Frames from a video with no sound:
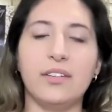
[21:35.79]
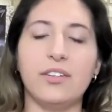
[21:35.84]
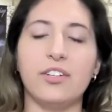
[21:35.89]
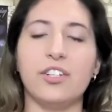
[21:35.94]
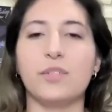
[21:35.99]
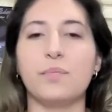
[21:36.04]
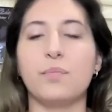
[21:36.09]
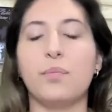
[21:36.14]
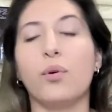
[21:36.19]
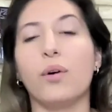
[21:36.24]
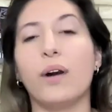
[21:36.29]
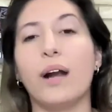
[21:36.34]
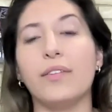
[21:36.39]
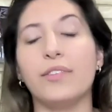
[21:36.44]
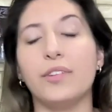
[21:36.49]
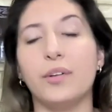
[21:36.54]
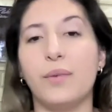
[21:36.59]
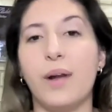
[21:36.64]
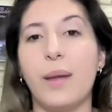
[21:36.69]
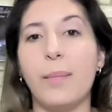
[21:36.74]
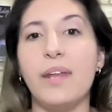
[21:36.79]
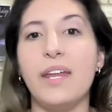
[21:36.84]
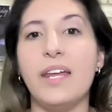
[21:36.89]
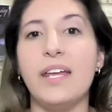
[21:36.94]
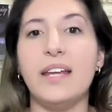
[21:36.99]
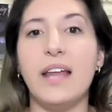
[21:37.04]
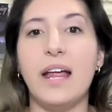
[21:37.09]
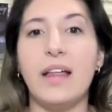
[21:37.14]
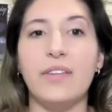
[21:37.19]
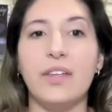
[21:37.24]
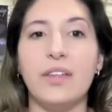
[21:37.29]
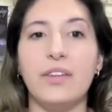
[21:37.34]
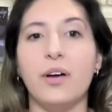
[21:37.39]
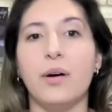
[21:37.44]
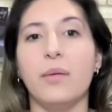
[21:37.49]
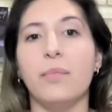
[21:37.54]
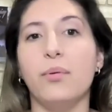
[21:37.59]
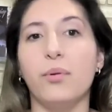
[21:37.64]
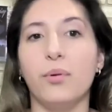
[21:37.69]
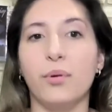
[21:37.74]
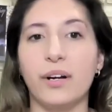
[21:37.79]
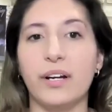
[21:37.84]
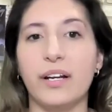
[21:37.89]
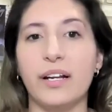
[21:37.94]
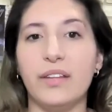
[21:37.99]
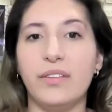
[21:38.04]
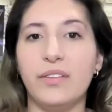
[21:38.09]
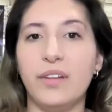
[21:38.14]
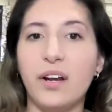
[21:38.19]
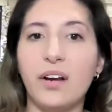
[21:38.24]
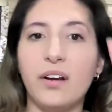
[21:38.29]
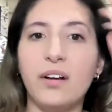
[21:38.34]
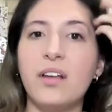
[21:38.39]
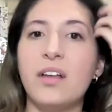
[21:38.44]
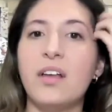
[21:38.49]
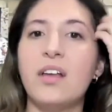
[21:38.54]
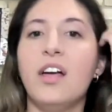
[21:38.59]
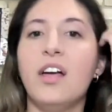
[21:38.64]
You can just pour out the remnant and then they'll pour it in there.